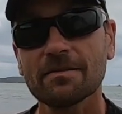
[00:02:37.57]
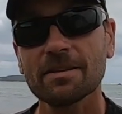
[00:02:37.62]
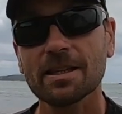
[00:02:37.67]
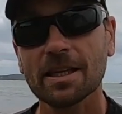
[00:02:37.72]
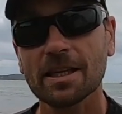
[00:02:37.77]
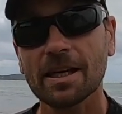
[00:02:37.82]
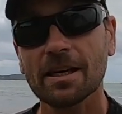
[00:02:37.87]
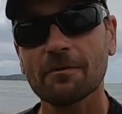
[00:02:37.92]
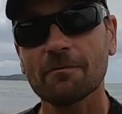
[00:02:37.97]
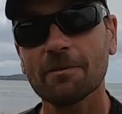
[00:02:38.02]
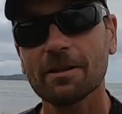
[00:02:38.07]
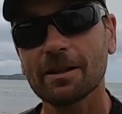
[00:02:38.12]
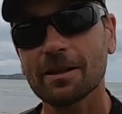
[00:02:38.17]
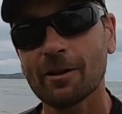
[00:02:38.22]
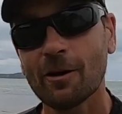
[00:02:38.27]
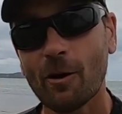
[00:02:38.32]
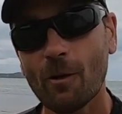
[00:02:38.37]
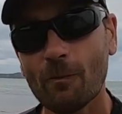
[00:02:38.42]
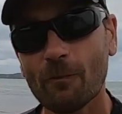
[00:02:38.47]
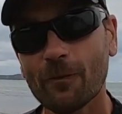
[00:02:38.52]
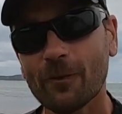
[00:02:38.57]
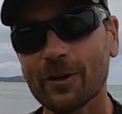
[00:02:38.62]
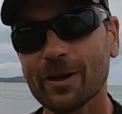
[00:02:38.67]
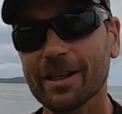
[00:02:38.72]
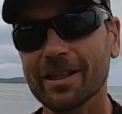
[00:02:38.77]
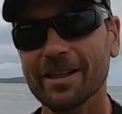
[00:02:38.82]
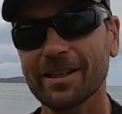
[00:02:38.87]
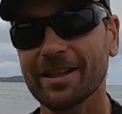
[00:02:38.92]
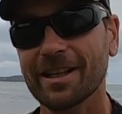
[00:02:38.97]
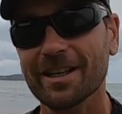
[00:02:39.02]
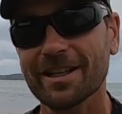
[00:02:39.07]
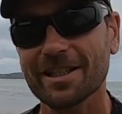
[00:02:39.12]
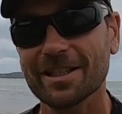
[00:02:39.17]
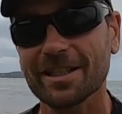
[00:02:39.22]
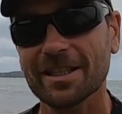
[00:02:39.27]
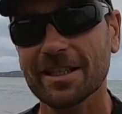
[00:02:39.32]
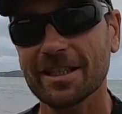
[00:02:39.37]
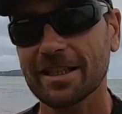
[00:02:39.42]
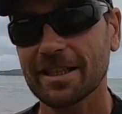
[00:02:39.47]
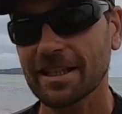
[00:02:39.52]
that I will hopefully catch
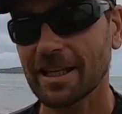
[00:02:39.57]
a